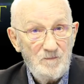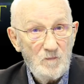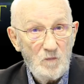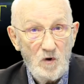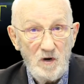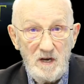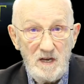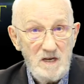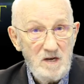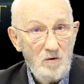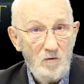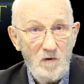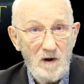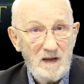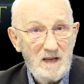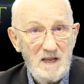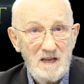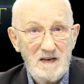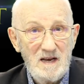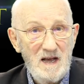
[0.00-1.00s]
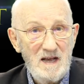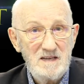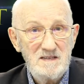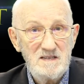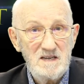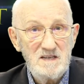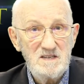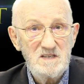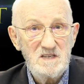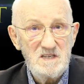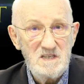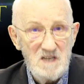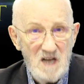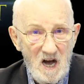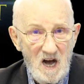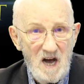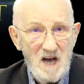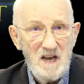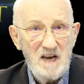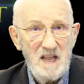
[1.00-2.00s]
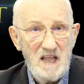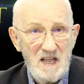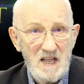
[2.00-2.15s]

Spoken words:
We need to recognize this. God